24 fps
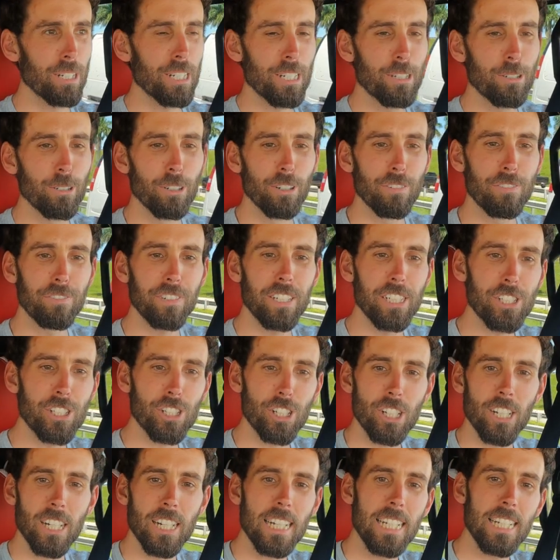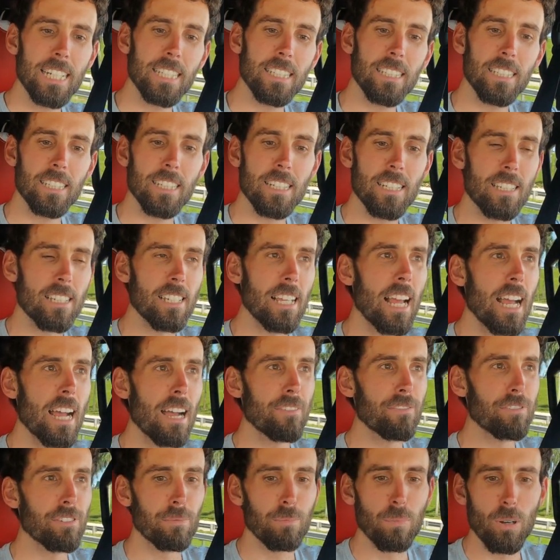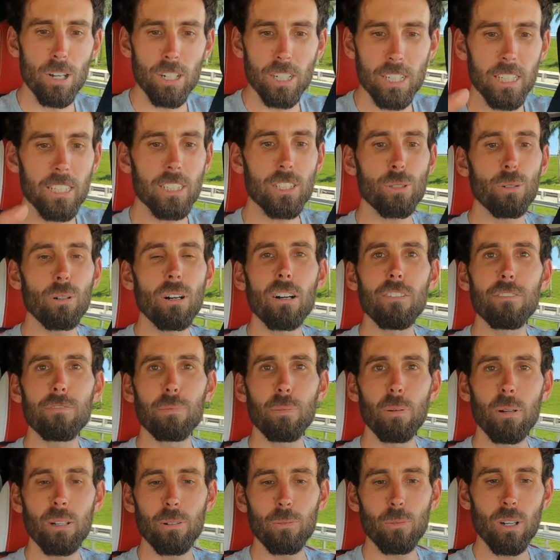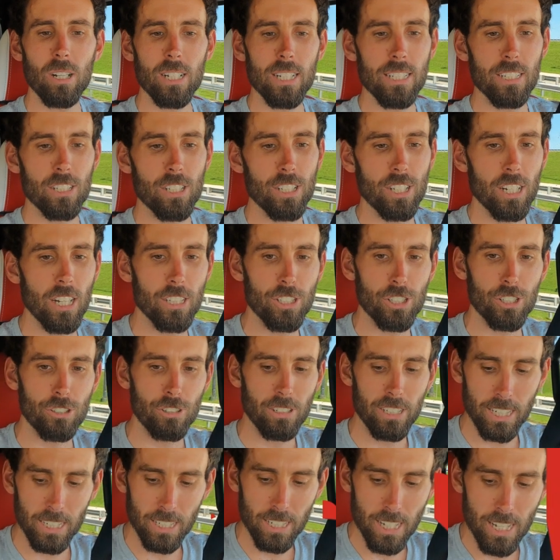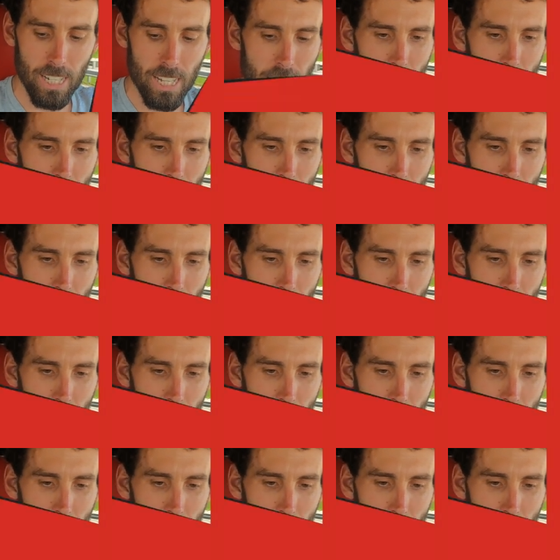pretty cool feature in this aftermarket twelve point one inch touchscreen